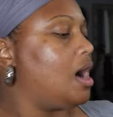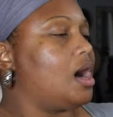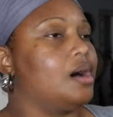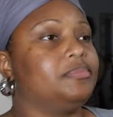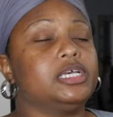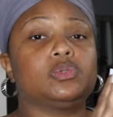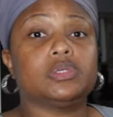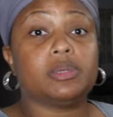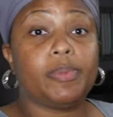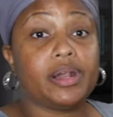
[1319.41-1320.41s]
Um, this
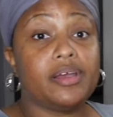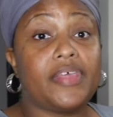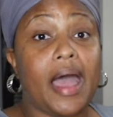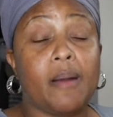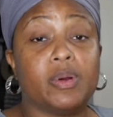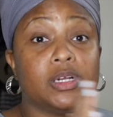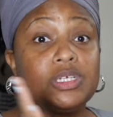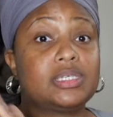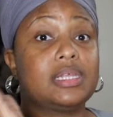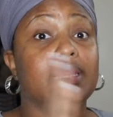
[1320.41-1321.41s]
was the butter that I
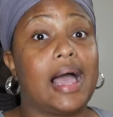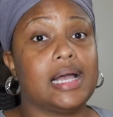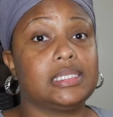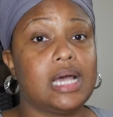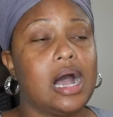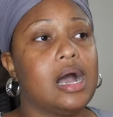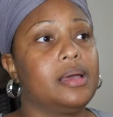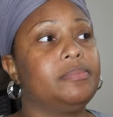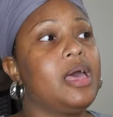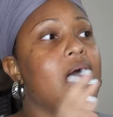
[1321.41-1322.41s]
purchased the last time.